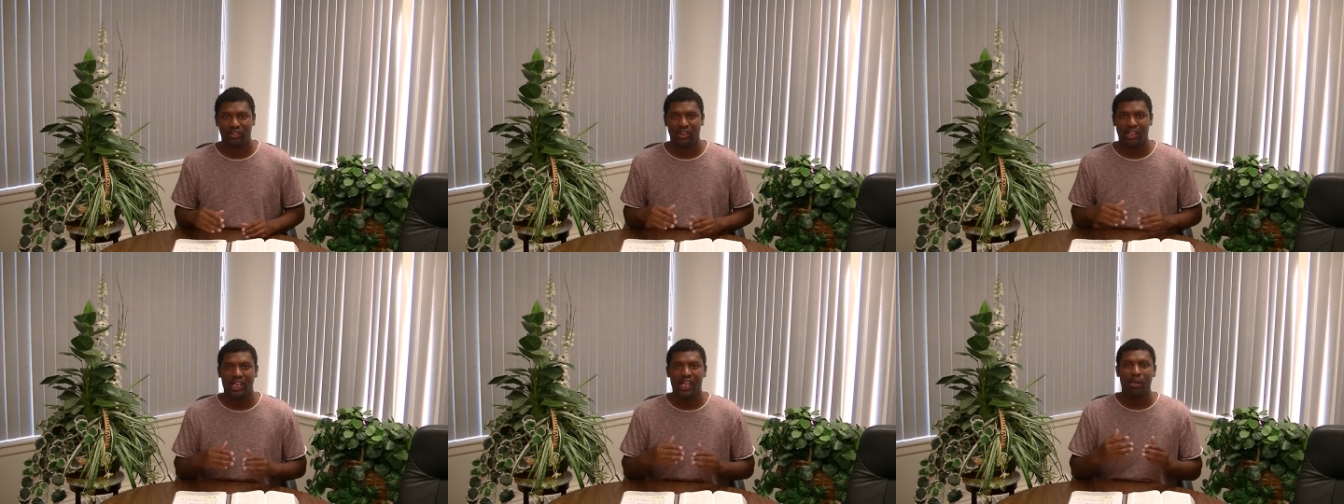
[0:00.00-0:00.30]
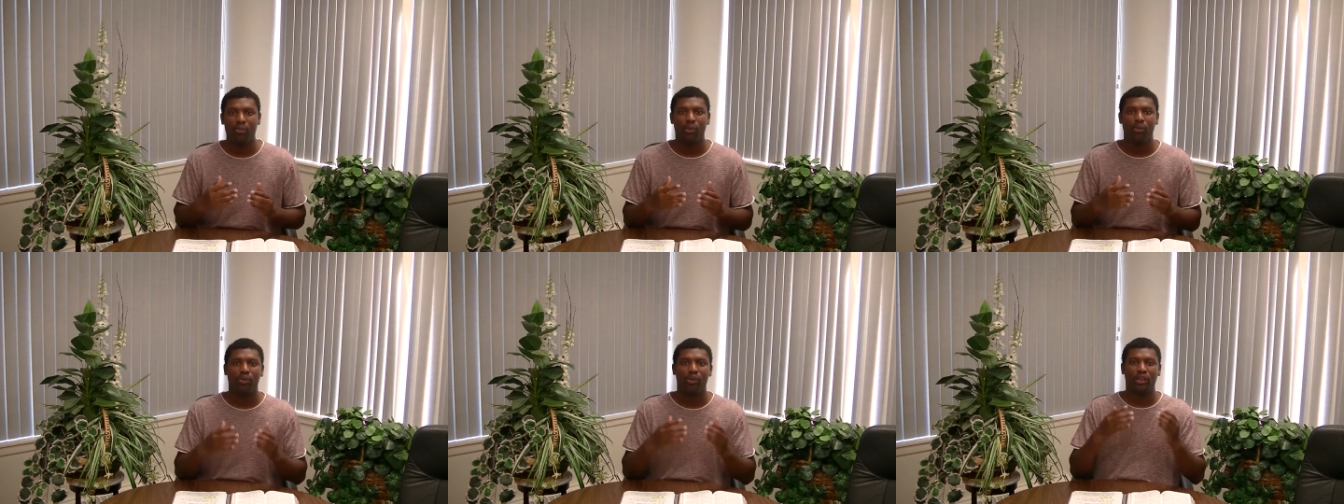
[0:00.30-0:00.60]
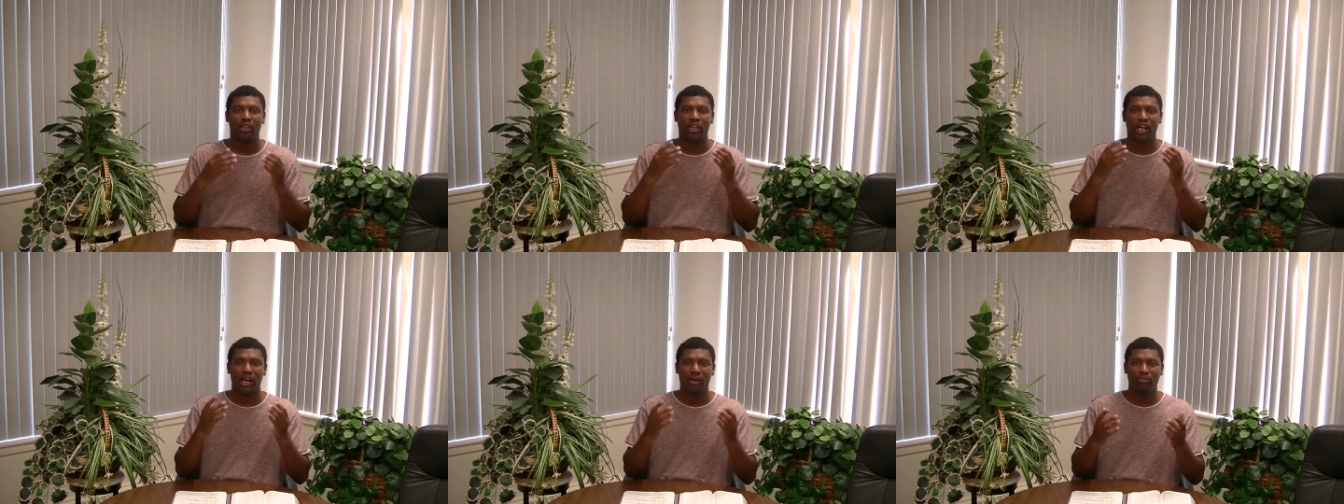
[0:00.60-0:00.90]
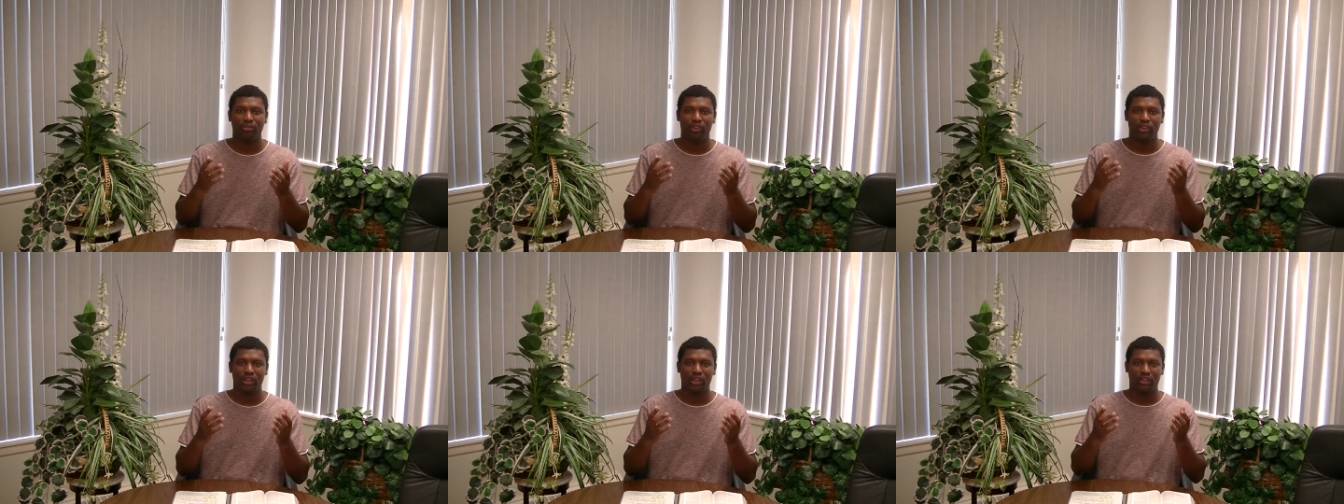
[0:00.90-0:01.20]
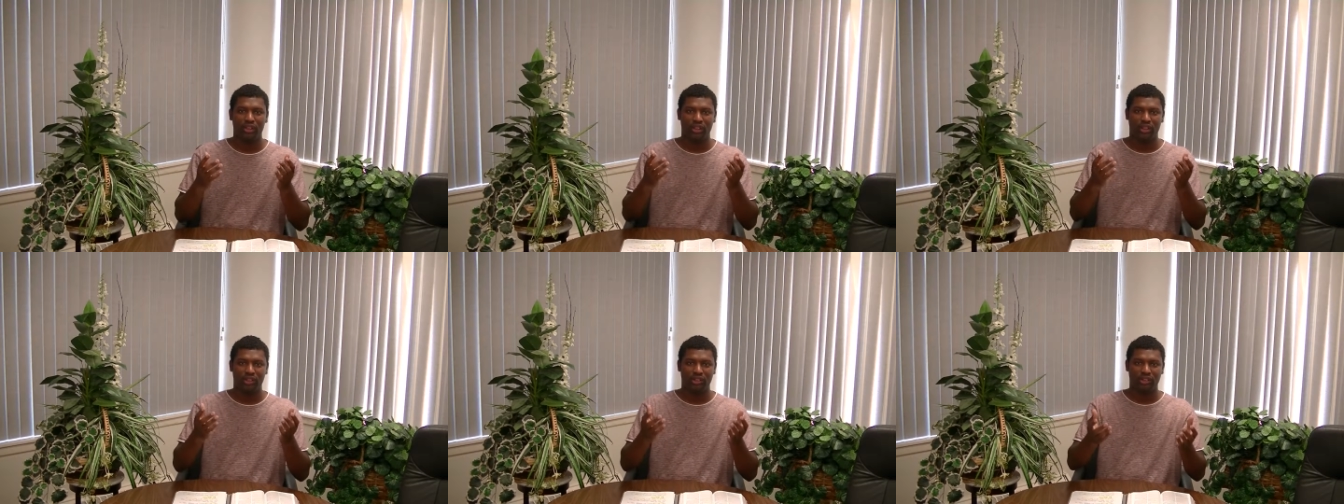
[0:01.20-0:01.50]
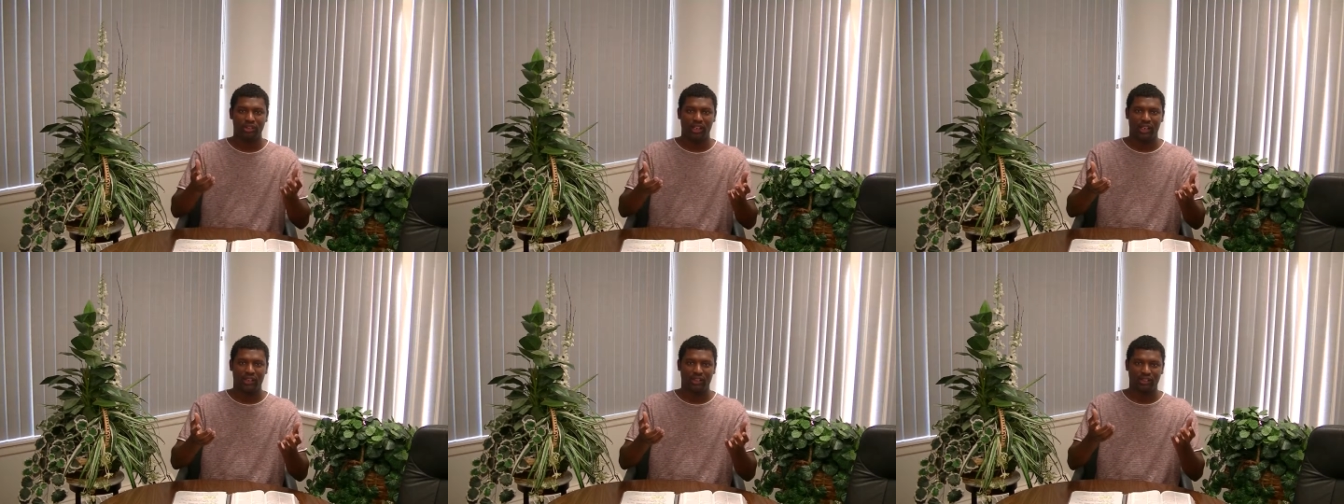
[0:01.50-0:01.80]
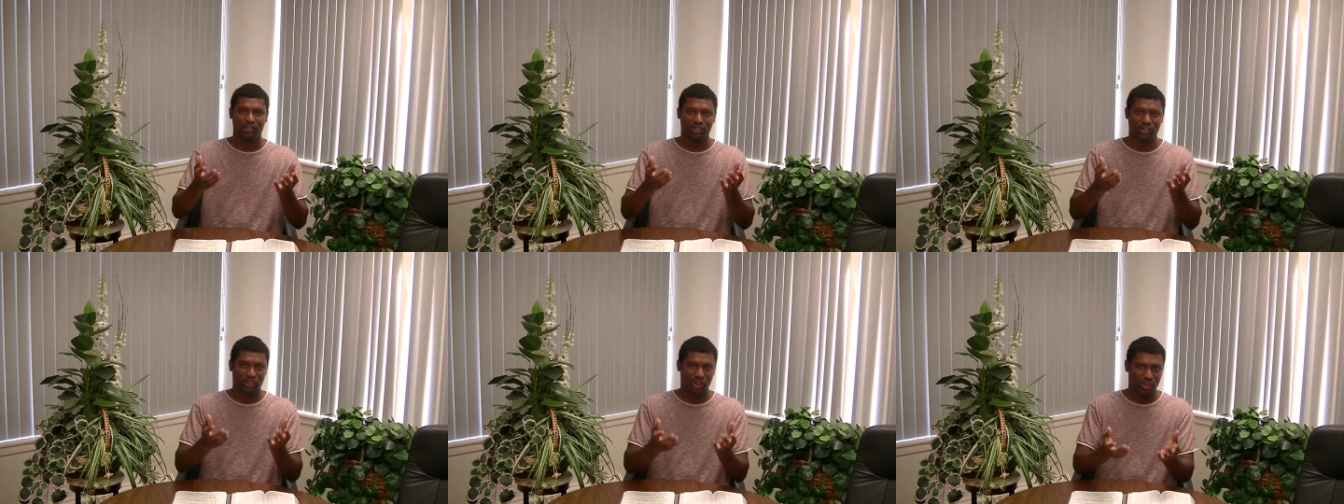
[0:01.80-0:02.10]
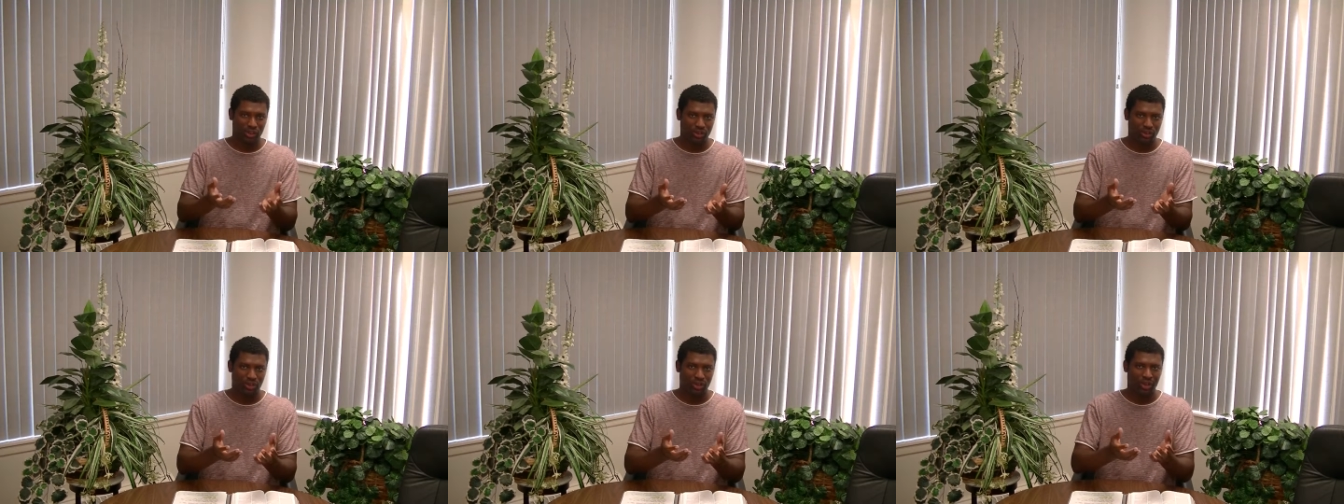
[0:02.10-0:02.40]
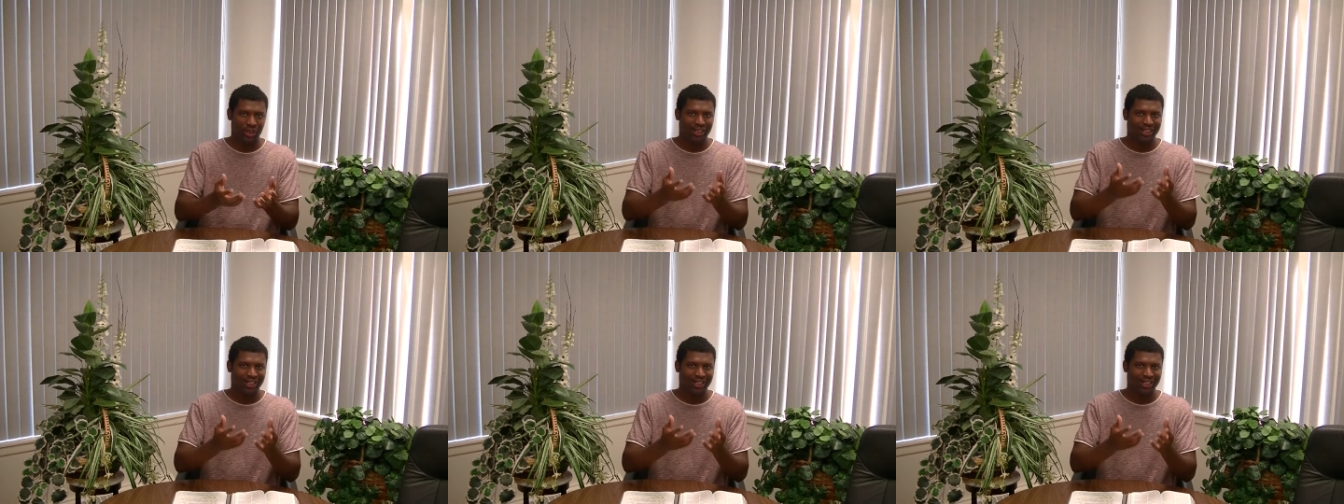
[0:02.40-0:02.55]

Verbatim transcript: The enemy will come to you and he'll try to sow